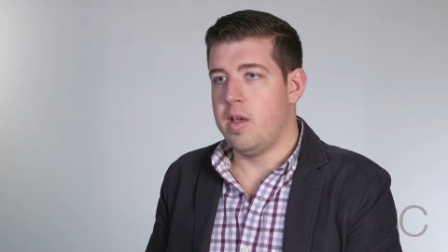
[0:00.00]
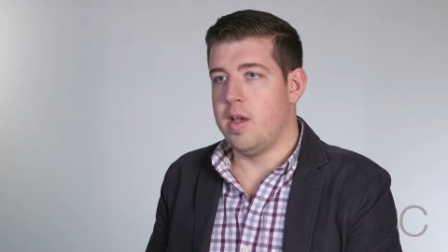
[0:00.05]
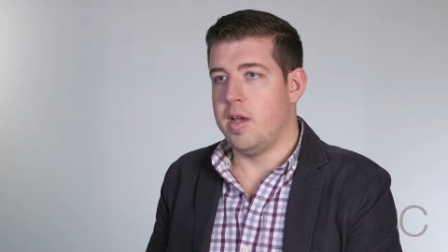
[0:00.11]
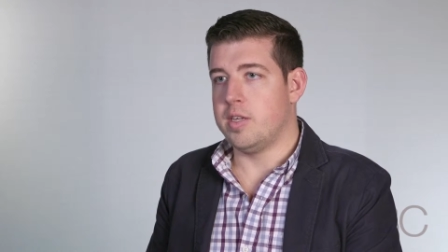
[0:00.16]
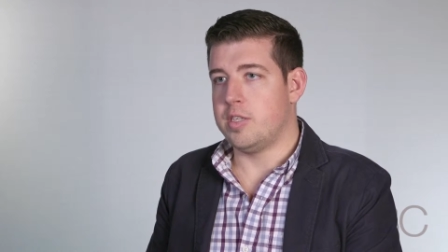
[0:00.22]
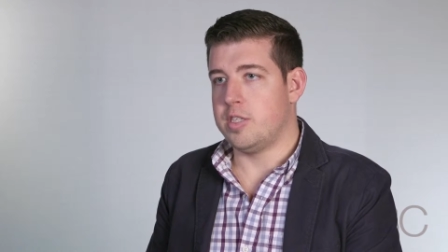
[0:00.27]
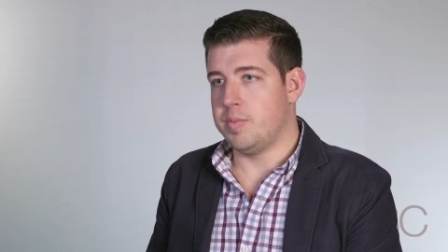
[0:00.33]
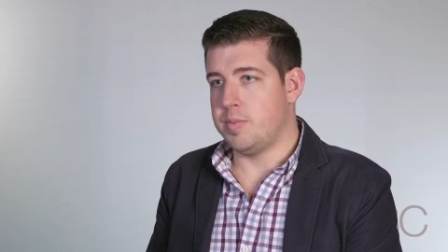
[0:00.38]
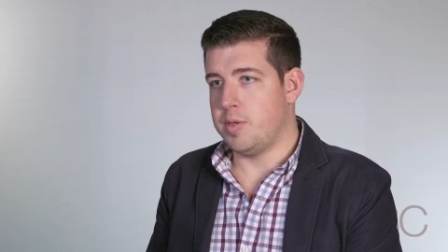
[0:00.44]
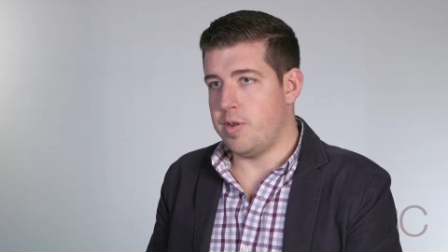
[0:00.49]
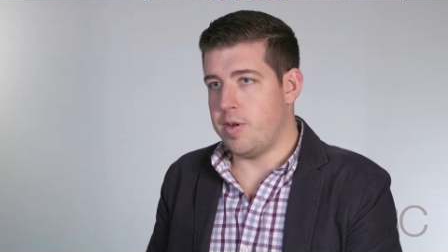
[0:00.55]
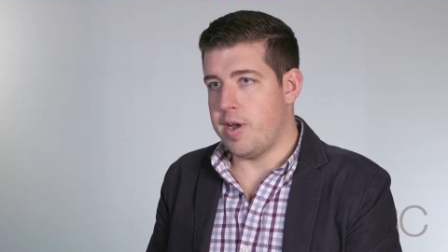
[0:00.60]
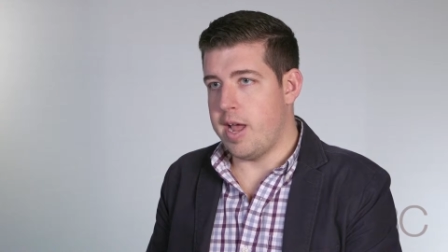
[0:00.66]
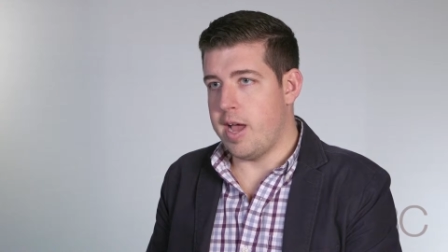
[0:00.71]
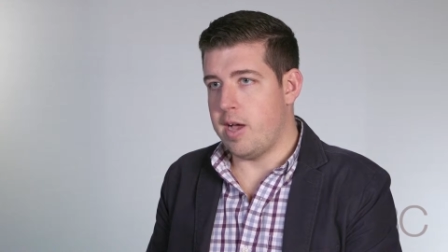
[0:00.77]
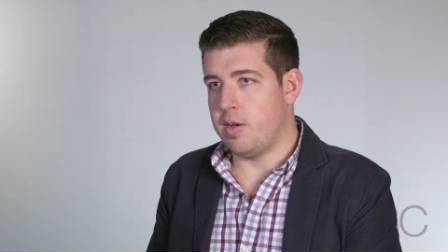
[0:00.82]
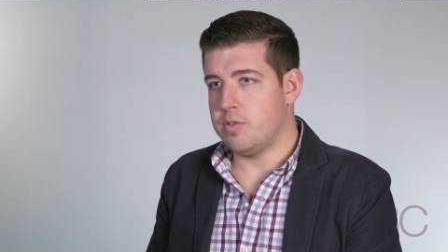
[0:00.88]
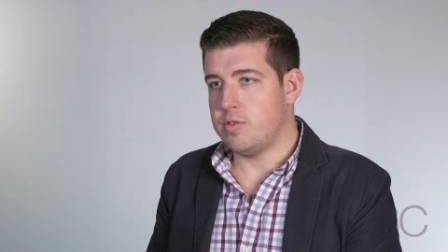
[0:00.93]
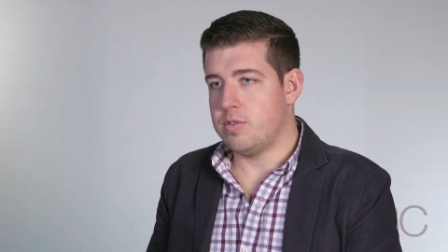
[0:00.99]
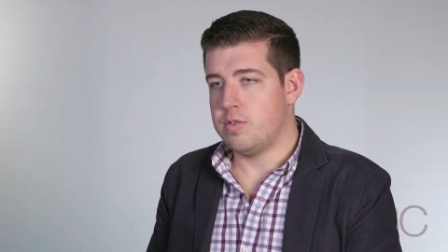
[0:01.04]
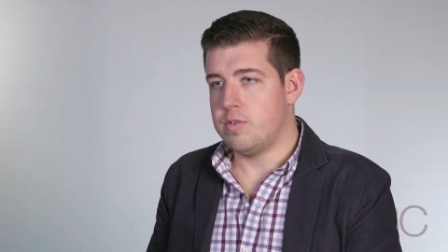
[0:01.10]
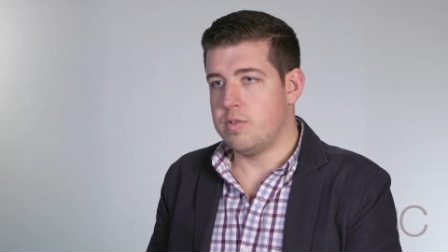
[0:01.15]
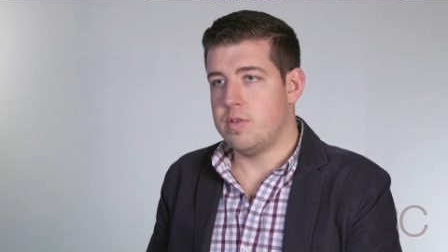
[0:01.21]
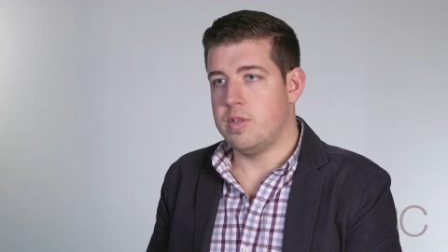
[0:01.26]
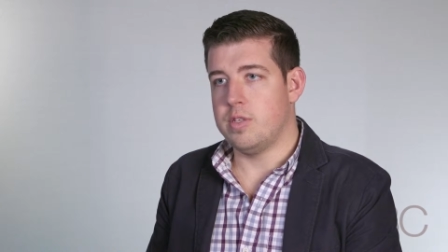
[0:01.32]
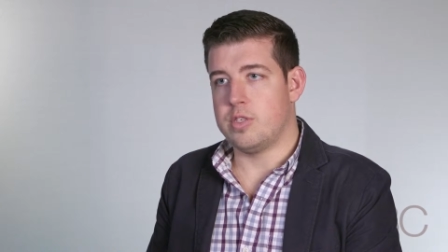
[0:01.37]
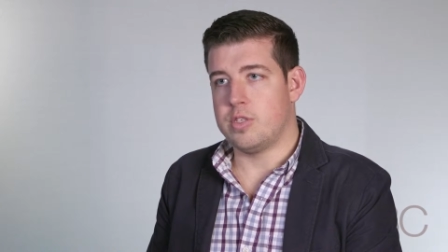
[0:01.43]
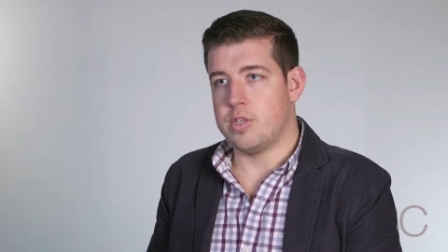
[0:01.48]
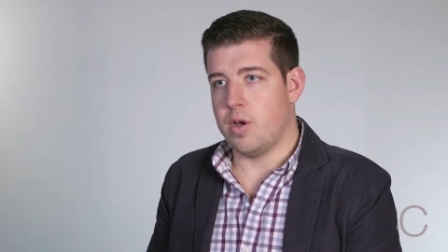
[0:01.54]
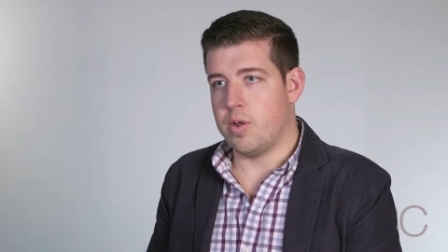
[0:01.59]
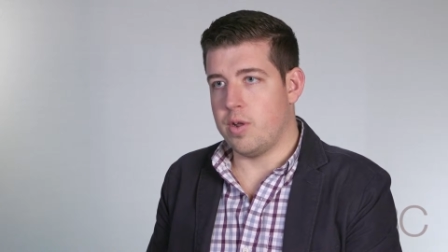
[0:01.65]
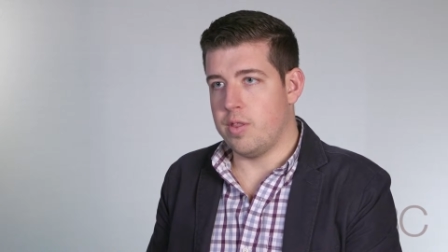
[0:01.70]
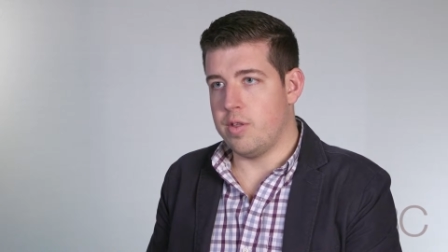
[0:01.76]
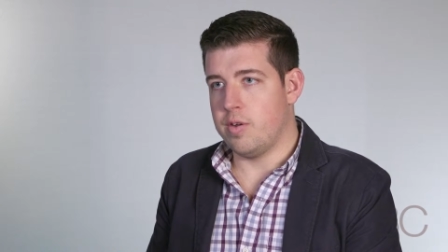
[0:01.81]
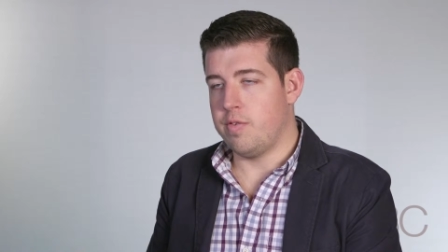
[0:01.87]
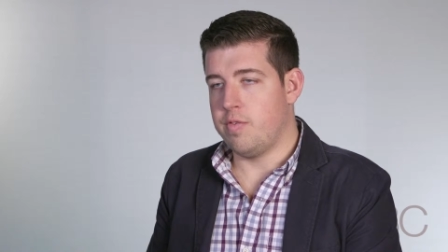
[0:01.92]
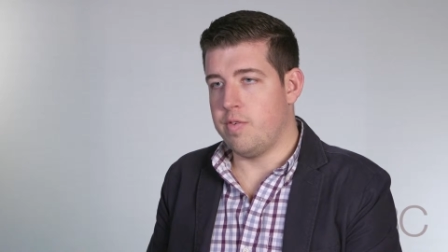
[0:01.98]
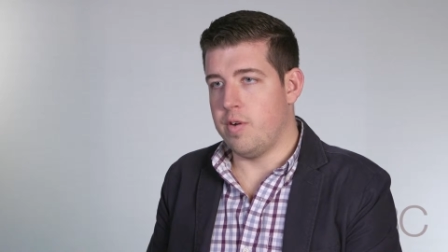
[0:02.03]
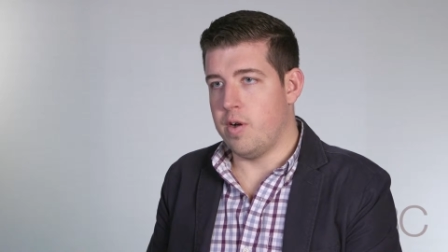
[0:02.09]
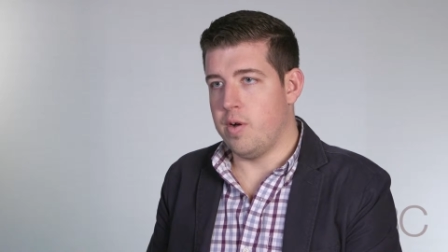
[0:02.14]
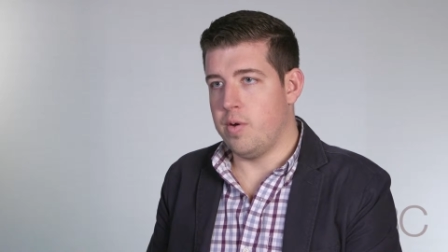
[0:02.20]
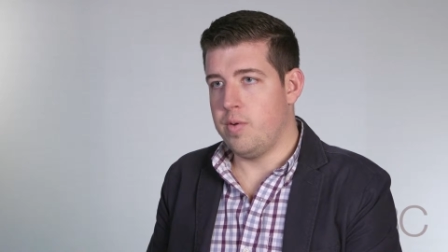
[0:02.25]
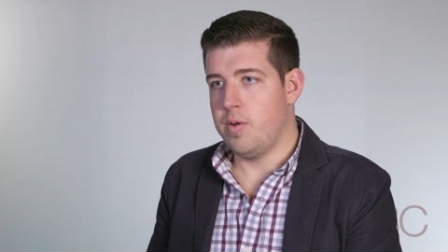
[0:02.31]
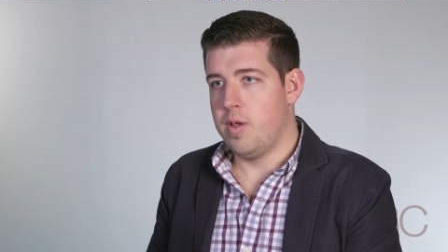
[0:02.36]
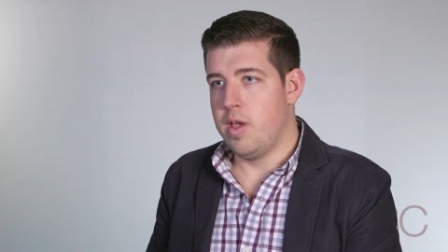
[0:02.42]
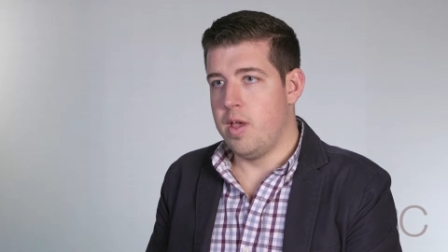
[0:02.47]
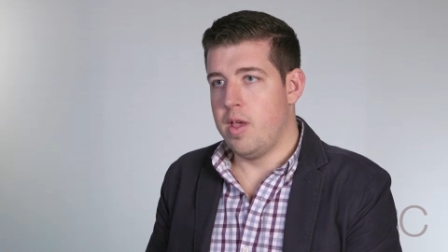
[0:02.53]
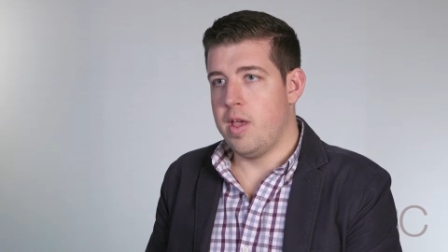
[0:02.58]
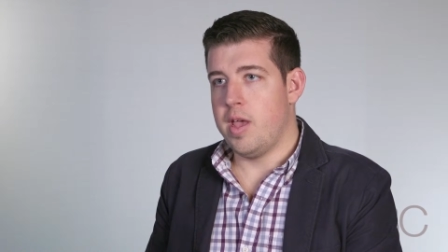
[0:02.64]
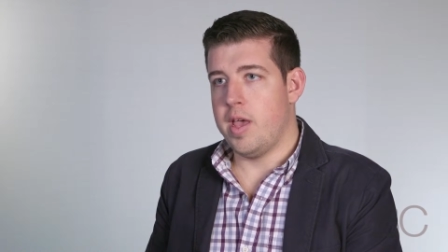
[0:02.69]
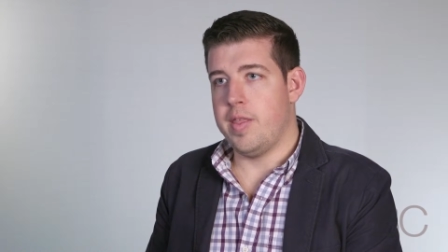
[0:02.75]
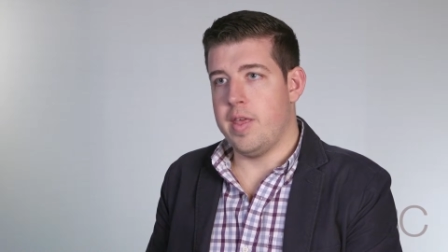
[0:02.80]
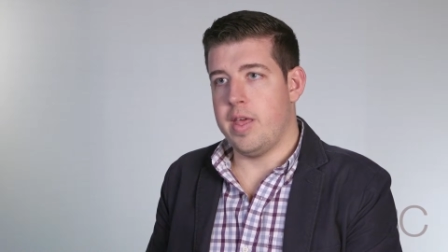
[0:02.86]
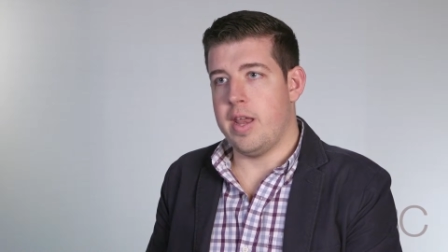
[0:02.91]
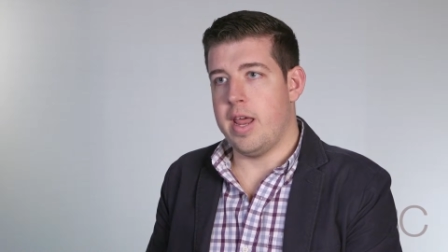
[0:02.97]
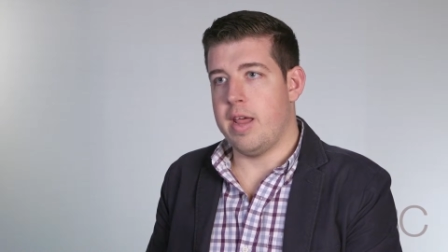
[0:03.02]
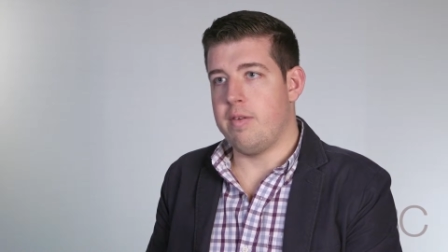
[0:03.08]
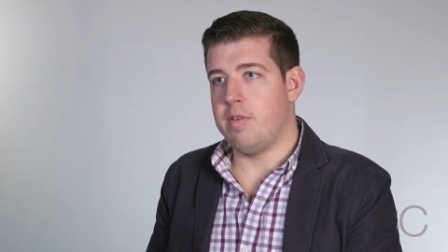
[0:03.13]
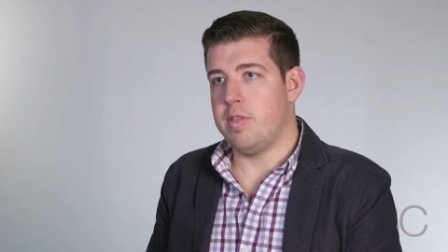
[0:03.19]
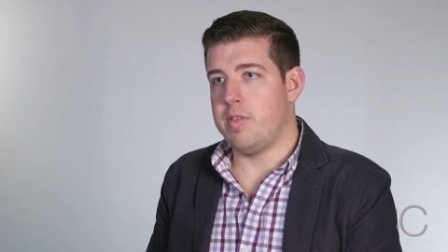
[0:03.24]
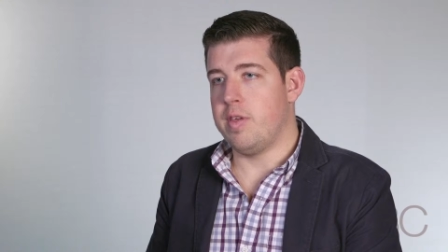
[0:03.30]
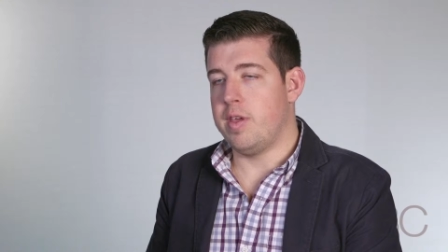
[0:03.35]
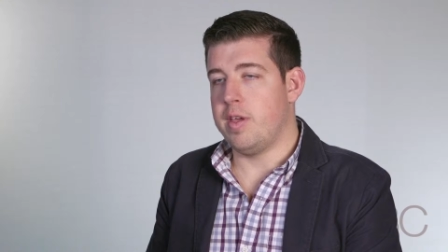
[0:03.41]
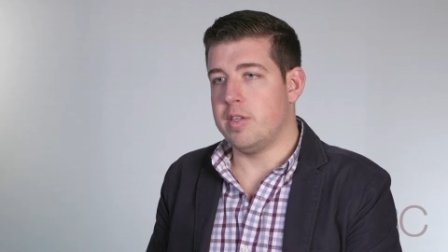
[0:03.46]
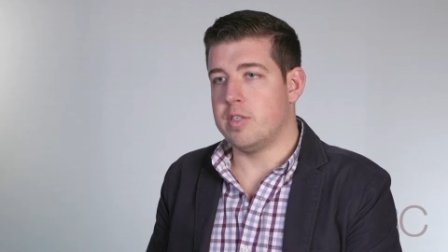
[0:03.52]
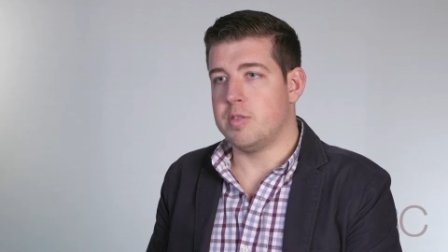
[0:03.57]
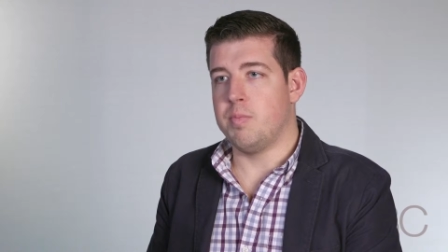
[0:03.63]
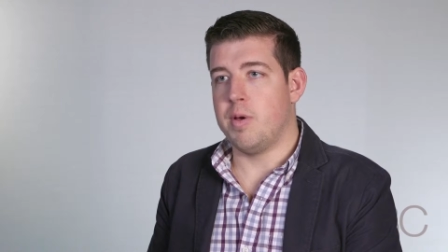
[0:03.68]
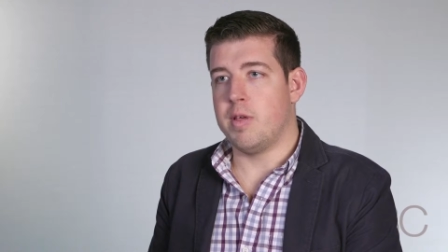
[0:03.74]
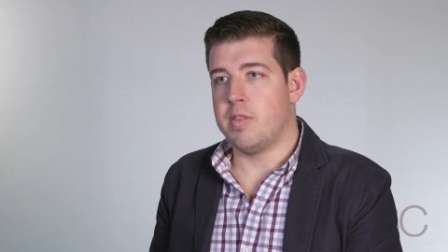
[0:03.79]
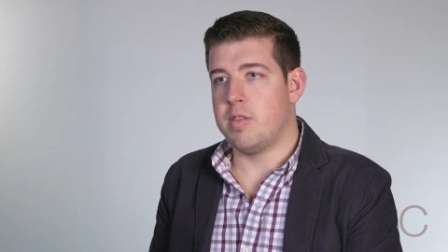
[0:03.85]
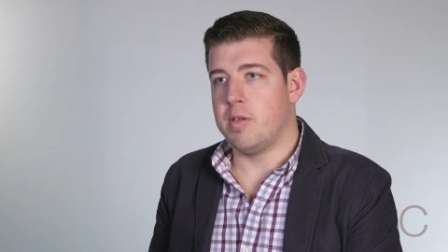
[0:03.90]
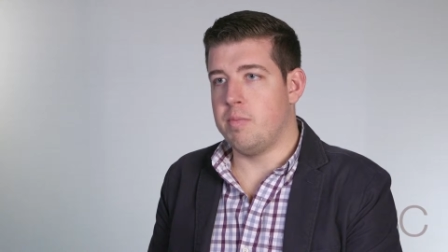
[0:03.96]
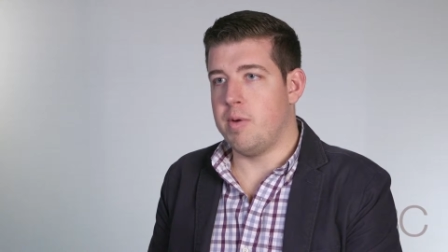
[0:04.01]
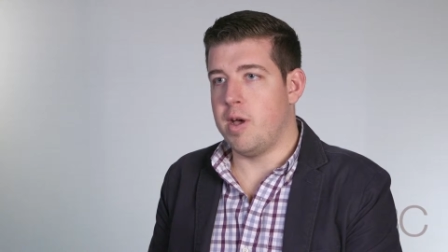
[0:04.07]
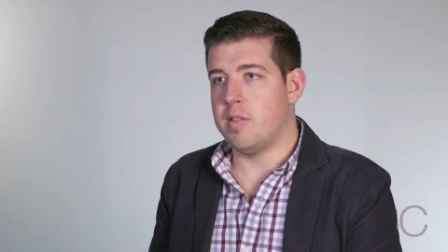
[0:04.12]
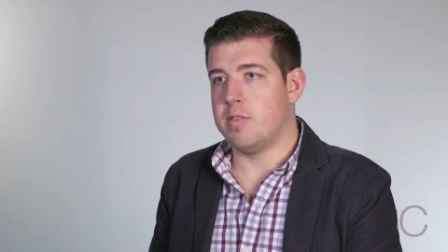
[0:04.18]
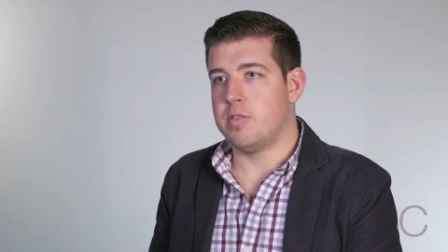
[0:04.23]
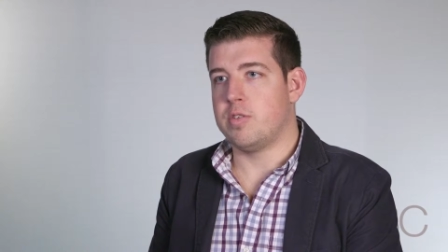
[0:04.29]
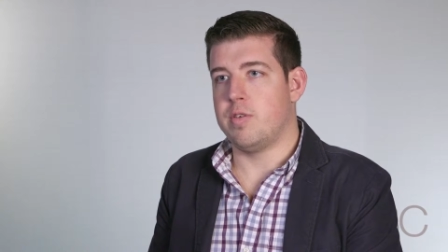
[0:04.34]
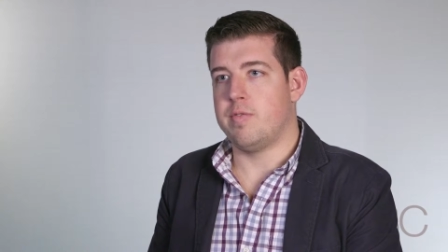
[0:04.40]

uh, shipped to their house, installed on their phone, and then everything's month to month.